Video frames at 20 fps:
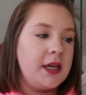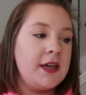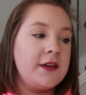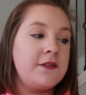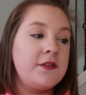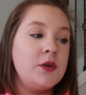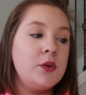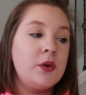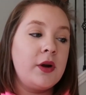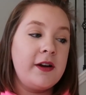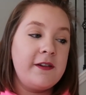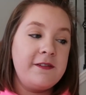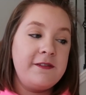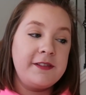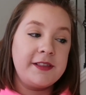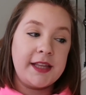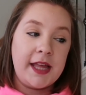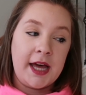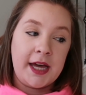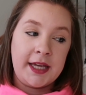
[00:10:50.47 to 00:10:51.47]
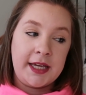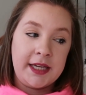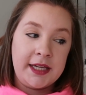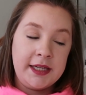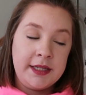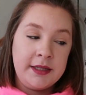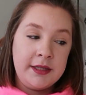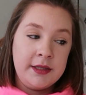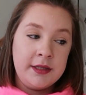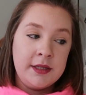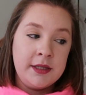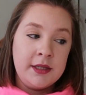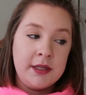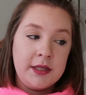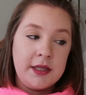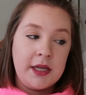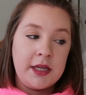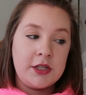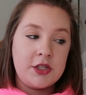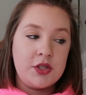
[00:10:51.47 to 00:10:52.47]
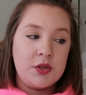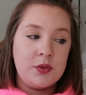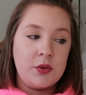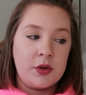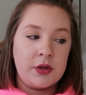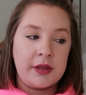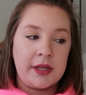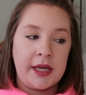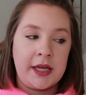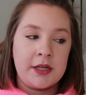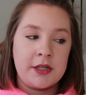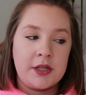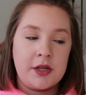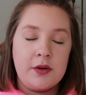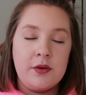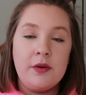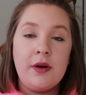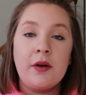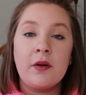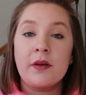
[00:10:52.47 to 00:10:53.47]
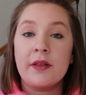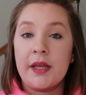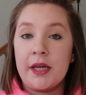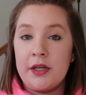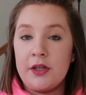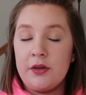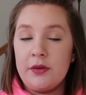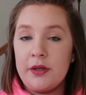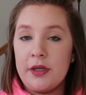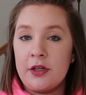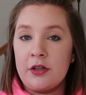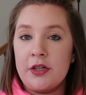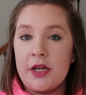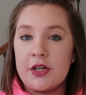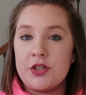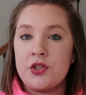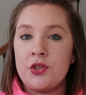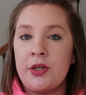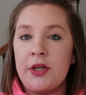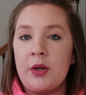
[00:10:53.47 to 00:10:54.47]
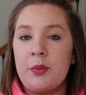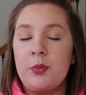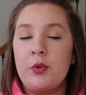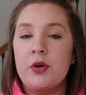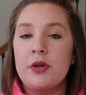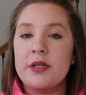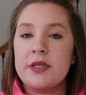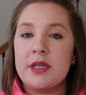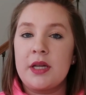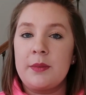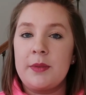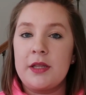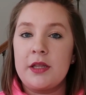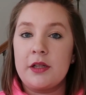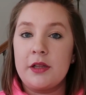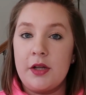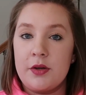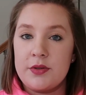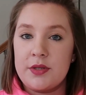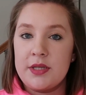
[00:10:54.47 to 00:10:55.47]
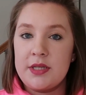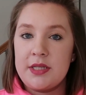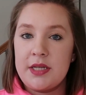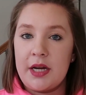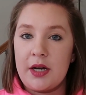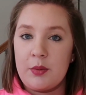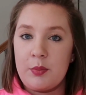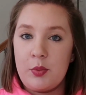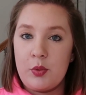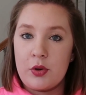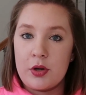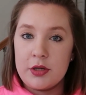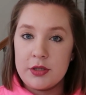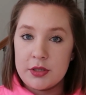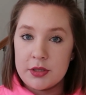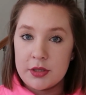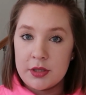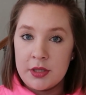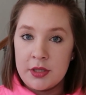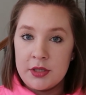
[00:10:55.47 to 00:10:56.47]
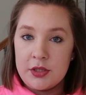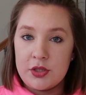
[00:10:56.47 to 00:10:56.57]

If you are flying into Orlando International Airport is going to be the closest airport